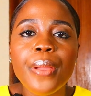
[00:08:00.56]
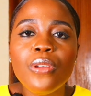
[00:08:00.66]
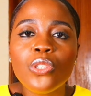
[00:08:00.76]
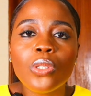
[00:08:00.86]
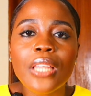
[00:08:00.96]
and
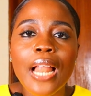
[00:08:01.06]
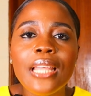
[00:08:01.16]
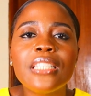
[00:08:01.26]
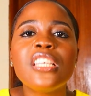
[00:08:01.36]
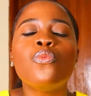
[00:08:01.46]
bury his own
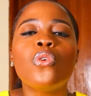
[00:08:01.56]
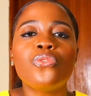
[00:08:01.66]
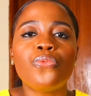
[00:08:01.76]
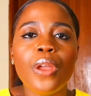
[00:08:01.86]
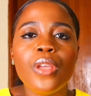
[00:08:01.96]
talents, he
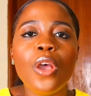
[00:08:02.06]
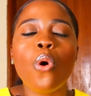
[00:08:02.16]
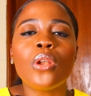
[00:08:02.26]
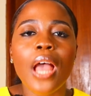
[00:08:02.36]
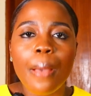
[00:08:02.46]
was
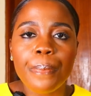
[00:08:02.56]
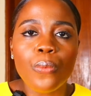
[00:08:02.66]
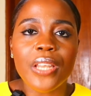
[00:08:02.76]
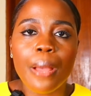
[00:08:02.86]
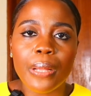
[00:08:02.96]
very
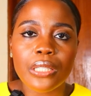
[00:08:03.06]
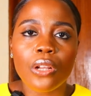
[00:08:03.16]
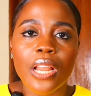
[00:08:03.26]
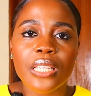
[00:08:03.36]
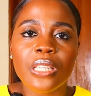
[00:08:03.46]
unhappy with that
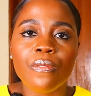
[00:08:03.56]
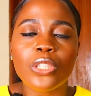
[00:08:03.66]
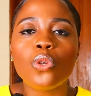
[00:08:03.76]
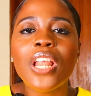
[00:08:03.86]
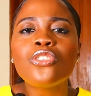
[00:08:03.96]
particular
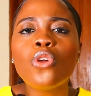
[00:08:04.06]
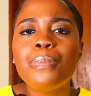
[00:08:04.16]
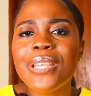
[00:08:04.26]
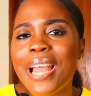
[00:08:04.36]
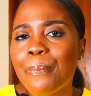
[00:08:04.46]
servant. So let's
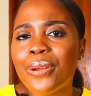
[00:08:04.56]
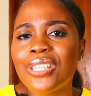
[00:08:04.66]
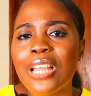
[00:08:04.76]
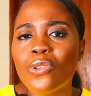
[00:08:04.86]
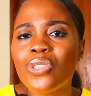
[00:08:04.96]
not be that
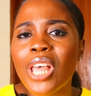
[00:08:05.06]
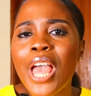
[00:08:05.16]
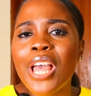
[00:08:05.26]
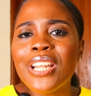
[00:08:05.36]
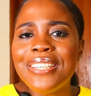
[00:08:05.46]
person that just
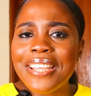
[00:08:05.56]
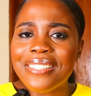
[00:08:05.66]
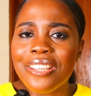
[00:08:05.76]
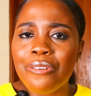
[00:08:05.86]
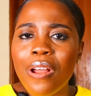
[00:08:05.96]

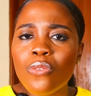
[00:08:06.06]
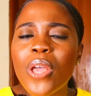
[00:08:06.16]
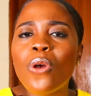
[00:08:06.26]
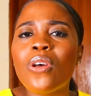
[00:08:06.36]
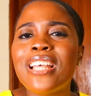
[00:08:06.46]
digs the ground.
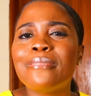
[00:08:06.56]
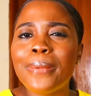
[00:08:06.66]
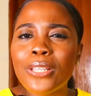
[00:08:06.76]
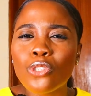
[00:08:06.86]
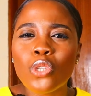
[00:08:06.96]
When God has
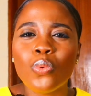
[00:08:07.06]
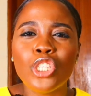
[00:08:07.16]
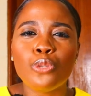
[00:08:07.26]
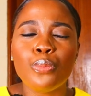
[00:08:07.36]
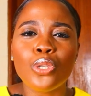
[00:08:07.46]
blessed us
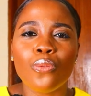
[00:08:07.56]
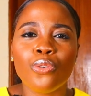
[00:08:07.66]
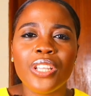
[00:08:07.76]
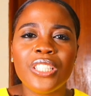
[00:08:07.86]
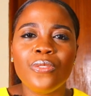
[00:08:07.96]
with the spirit
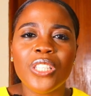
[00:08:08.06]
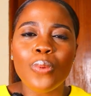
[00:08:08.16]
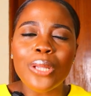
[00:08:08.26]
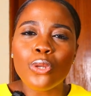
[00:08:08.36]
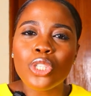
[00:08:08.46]
of
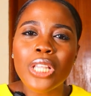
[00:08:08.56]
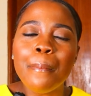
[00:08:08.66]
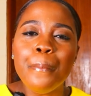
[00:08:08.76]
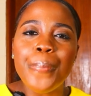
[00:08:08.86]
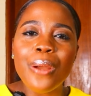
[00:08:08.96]
creativity, we are just
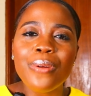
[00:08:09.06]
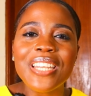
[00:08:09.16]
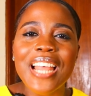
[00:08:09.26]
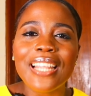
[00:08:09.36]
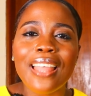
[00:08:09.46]

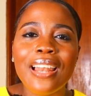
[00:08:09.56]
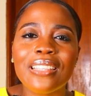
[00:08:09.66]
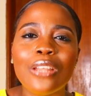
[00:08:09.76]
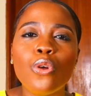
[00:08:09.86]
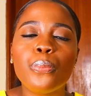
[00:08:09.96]
burying that
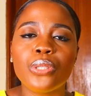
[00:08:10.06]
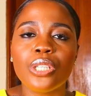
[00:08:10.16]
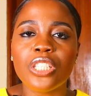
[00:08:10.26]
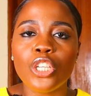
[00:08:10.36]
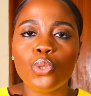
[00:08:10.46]
talent and not
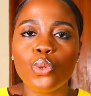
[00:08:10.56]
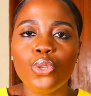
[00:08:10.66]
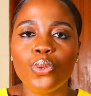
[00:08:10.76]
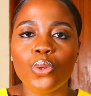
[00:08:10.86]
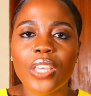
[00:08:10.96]
putting it into
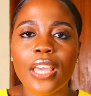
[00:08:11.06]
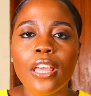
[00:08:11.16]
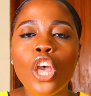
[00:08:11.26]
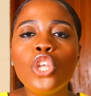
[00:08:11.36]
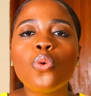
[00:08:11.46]
use,
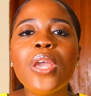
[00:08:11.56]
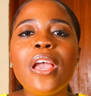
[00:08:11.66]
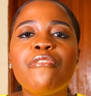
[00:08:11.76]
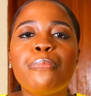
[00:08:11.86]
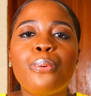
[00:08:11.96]
okay? So
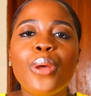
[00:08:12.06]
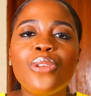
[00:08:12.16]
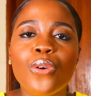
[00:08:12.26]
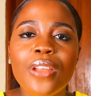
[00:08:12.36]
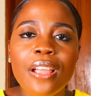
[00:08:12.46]
when you have
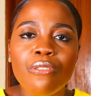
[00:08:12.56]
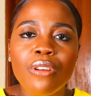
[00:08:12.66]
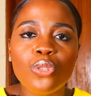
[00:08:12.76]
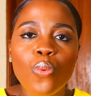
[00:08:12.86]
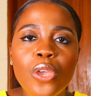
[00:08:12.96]
prayed for that
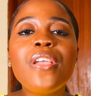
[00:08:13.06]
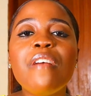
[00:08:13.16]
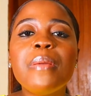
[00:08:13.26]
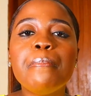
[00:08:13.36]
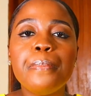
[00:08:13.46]
grace, when you
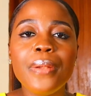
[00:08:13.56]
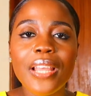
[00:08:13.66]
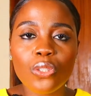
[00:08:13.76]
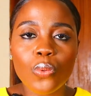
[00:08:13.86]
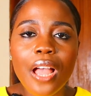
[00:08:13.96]
have been
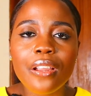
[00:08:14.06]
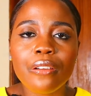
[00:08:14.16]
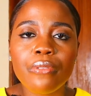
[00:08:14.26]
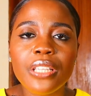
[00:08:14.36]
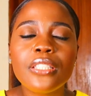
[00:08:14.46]
blessed with
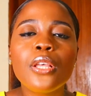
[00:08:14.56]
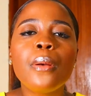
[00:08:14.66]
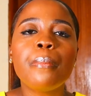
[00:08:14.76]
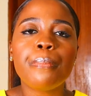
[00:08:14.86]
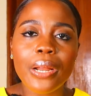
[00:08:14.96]
that grace,
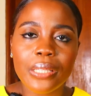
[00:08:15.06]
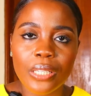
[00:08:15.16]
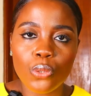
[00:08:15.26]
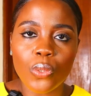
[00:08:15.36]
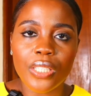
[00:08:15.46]

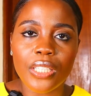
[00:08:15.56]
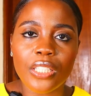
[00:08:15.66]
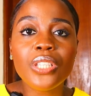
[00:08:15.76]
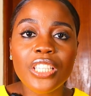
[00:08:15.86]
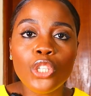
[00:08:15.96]
practice with it.
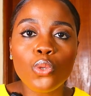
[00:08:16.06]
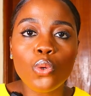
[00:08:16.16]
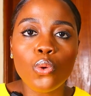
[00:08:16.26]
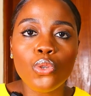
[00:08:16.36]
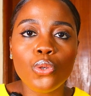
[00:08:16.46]
Put it
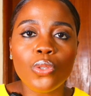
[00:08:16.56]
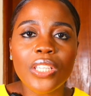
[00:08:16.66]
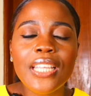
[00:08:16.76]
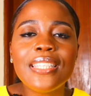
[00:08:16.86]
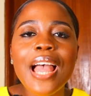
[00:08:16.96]
into good
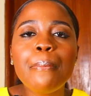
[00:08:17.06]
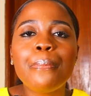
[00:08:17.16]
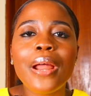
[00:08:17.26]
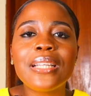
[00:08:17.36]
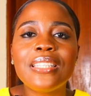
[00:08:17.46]
use. It's
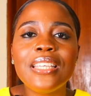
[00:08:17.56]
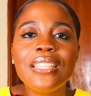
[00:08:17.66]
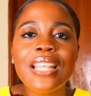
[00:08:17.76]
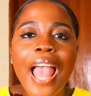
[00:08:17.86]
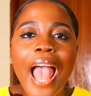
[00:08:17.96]
that
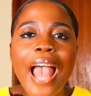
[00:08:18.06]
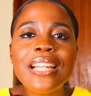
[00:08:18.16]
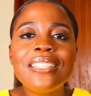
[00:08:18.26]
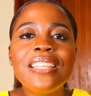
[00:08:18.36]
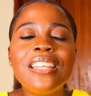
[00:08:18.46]
practice
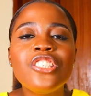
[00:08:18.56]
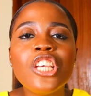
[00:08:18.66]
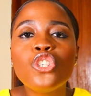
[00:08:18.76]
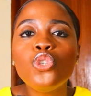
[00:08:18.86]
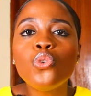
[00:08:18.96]
and
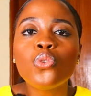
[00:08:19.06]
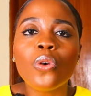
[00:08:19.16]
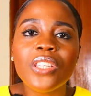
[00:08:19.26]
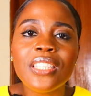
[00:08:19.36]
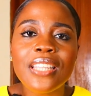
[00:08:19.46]
diligent use
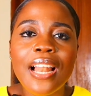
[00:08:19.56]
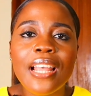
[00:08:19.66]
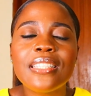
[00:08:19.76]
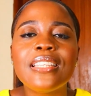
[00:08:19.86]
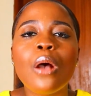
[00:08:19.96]
of these
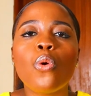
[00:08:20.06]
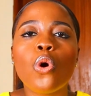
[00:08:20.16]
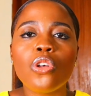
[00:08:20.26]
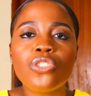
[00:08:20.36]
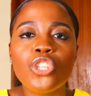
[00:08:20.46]
talents that will
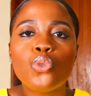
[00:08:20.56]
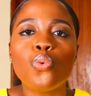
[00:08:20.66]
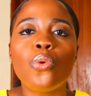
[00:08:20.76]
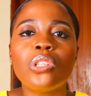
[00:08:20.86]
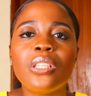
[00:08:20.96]
cause it
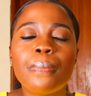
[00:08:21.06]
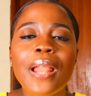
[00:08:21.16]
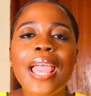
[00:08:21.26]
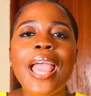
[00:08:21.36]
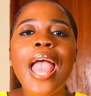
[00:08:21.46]
to
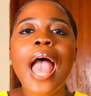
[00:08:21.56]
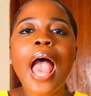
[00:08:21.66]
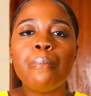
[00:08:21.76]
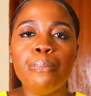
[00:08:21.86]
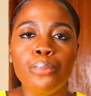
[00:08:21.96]
multiply
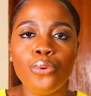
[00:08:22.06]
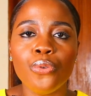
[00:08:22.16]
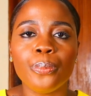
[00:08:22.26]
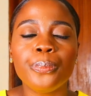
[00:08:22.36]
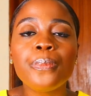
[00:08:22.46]
and
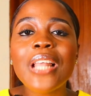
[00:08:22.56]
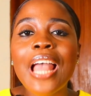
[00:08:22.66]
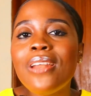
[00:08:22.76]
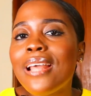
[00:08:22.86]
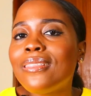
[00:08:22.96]
bloom.
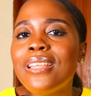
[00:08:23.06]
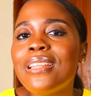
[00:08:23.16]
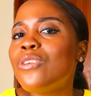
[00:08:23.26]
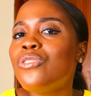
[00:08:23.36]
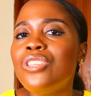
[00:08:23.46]
Another
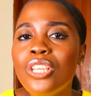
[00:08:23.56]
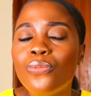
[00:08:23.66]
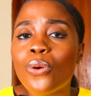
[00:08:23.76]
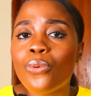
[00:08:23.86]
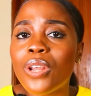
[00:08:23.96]
thing that you
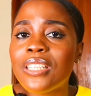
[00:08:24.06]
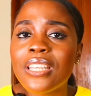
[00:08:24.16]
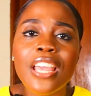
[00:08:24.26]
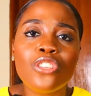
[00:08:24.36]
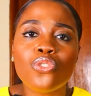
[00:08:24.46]
need for
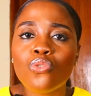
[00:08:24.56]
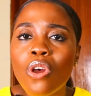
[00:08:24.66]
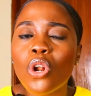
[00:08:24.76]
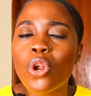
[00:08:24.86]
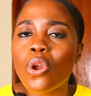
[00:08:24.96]
creating a
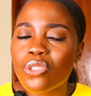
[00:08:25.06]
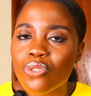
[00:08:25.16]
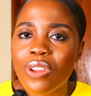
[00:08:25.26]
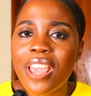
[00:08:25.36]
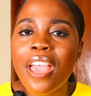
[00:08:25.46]
strong
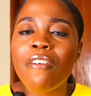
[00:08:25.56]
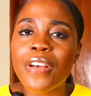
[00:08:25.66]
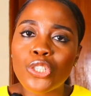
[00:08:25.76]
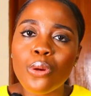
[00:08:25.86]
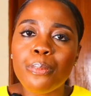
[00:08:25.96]
luxury
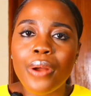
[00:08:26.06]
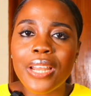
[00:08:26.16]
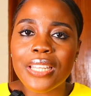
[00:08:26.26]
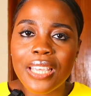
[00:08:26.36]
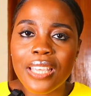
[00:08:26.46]
fashion
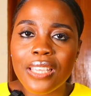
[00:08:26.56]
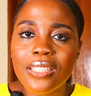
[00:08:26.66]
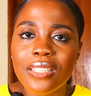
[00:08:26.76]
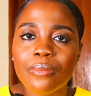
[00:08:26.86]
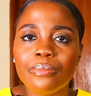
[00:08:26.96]
brand
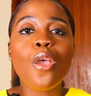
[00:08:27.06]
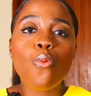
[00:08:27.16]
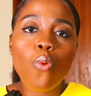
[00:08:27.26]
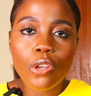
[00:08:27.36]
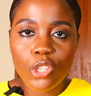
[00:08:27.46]
is a
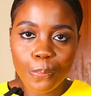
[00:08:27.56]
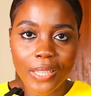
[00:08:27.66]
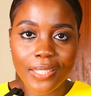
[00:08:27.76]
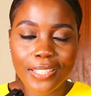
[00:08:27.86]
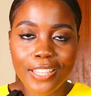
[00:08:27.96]

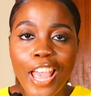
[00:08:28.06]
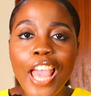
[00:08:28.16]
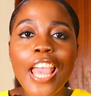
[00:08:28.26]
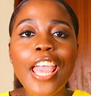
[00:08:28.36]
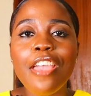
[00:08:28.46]
workspace,
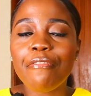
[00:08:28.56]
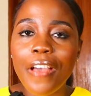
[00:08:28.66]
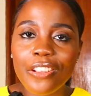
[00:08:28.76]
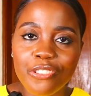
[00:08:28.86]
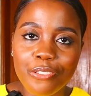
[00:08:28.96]
a
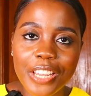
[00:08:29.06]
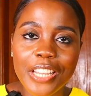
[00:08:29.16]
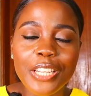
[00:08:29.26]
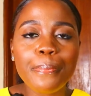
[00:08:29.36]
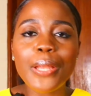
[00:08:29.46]
factory,
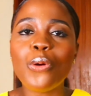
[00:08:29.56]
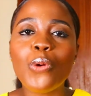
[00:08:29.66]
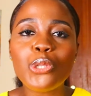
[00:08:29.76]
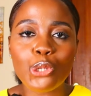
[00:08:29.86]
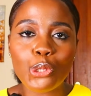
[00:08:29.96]
depending
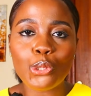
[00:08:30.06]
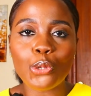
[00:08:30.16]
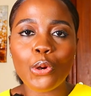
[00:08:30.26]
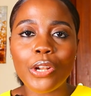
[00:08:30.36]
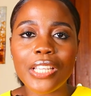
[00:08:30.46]
on what you
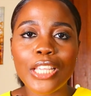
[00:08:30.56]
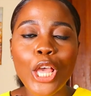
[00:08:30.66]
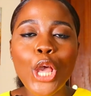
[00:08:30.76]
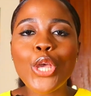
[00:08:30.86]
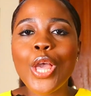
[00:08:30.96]
choose to call it.